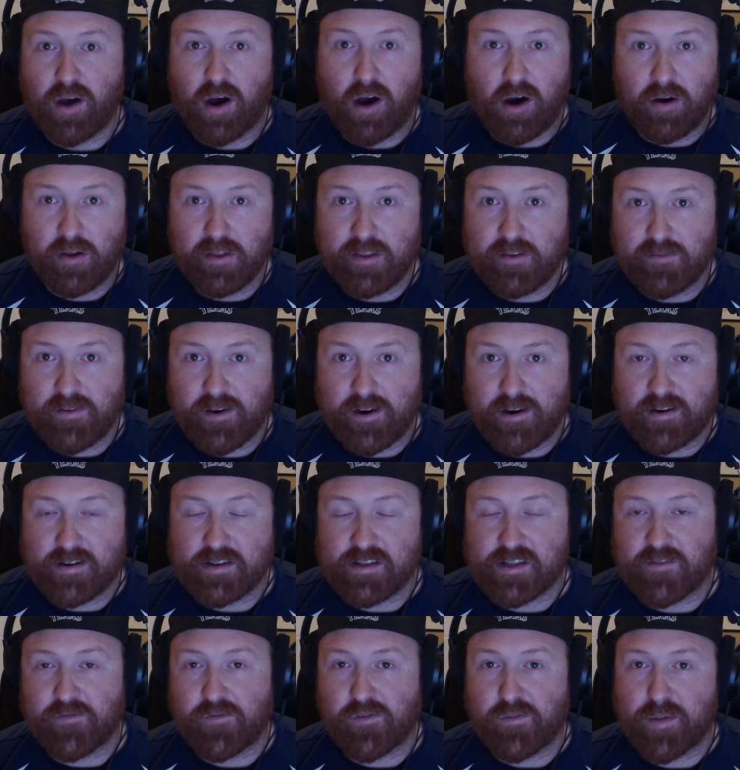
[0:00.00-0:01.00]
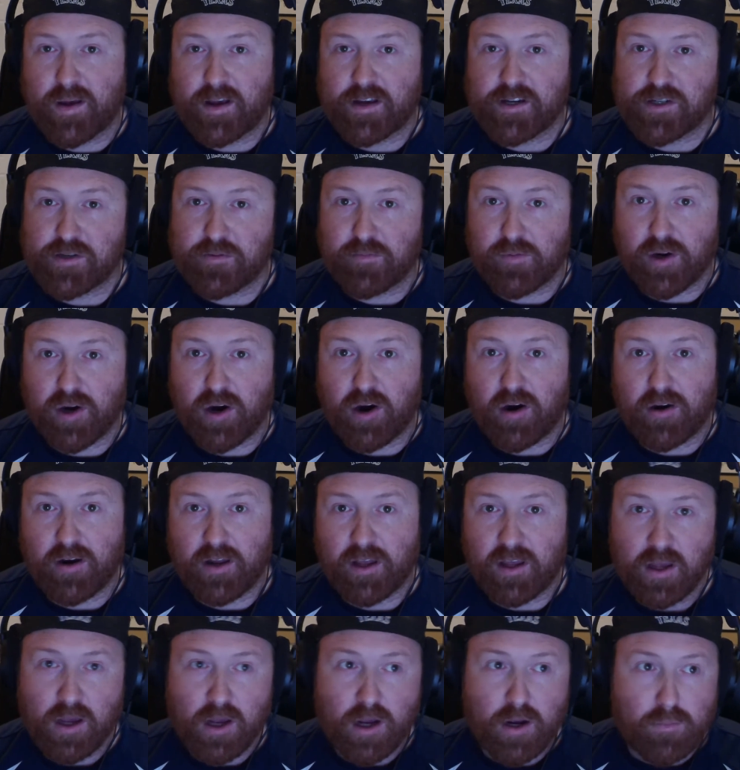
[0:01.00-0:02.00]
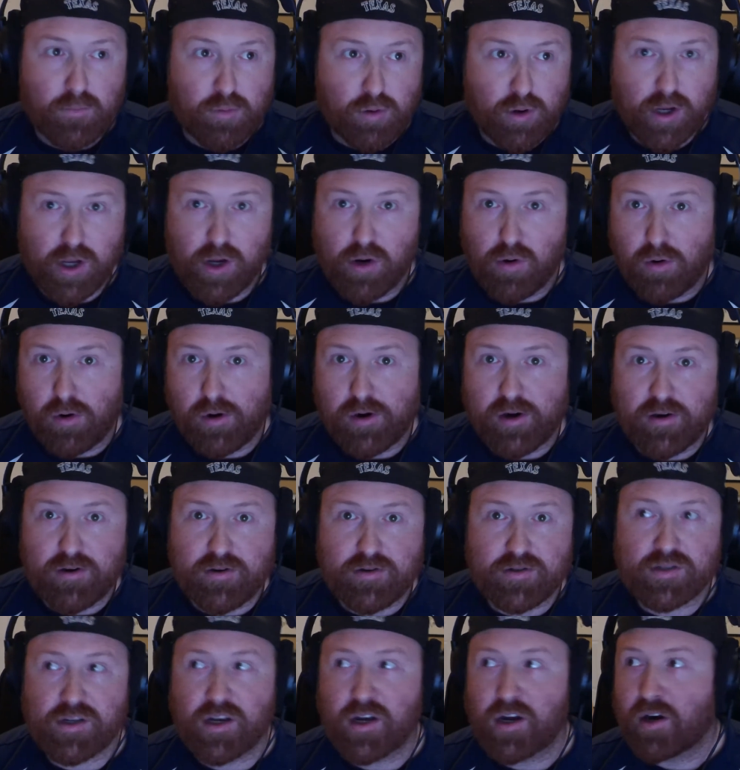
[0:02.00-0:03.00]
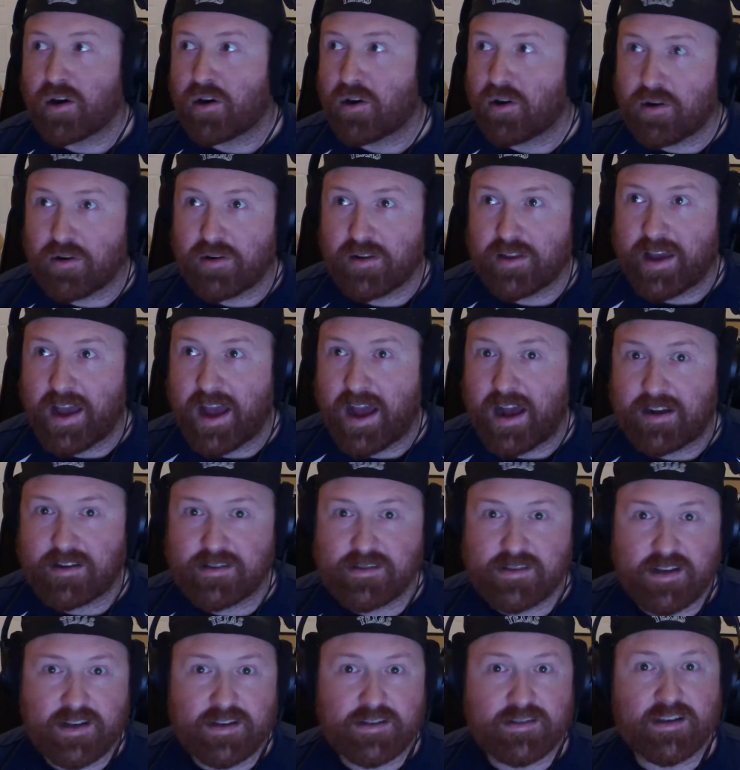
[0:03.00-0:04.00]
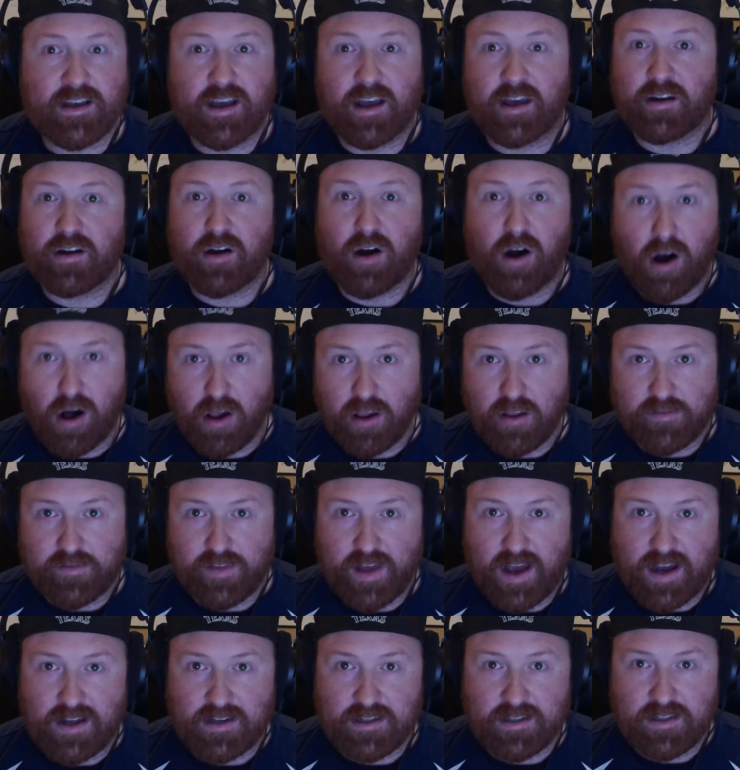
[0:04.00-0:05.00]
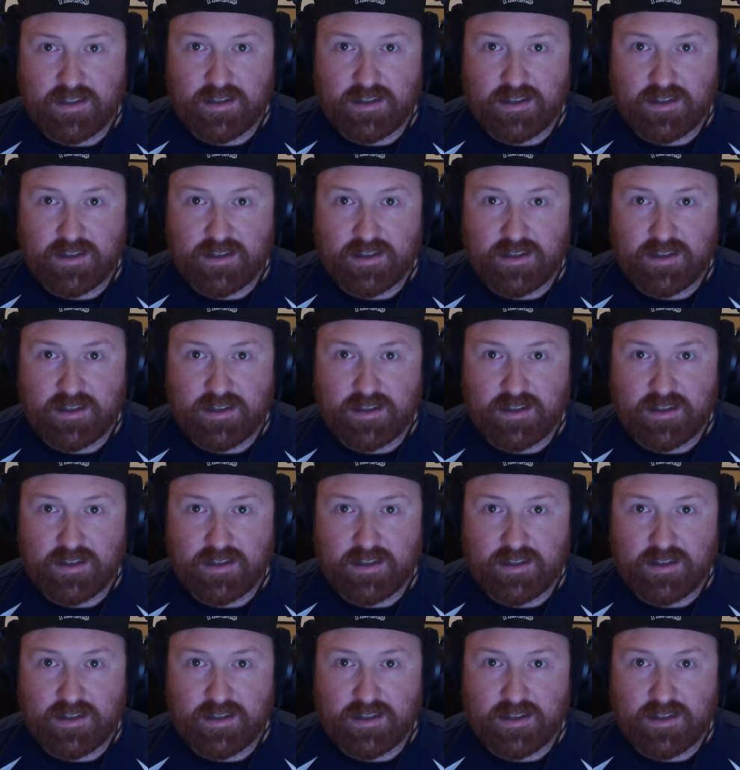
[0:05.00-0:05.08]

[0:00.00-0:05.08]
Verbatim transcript: all the various information regarding pre-orders, early access, and all of that.